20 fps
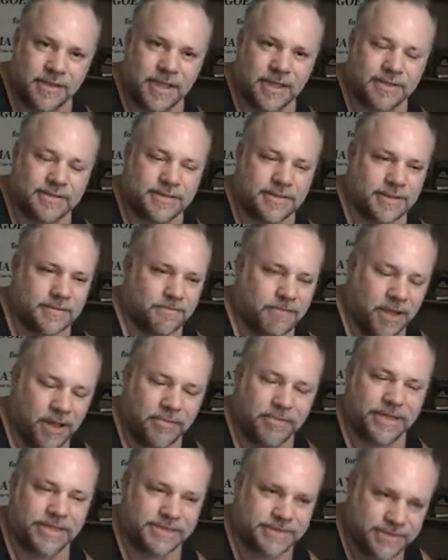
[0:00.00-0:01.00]
as
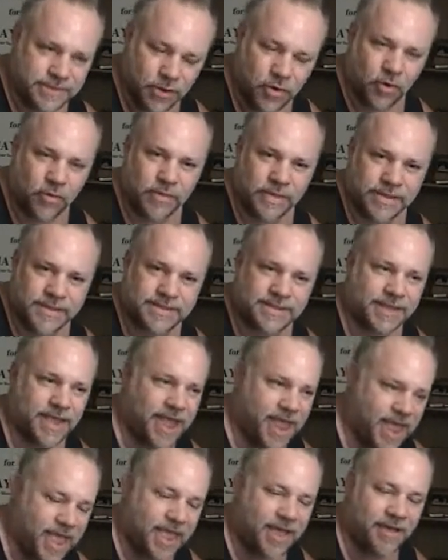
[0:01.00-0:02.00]
public servants, to
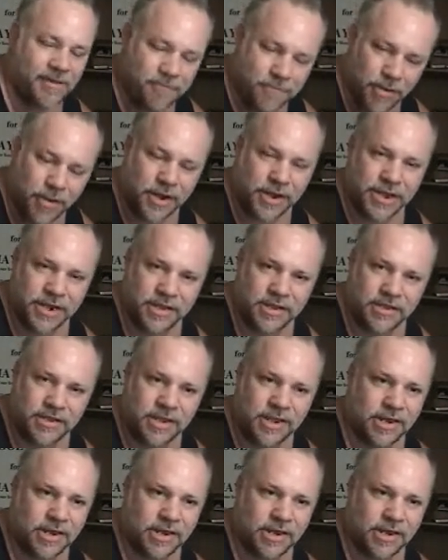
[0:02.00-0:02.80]
hang up on you,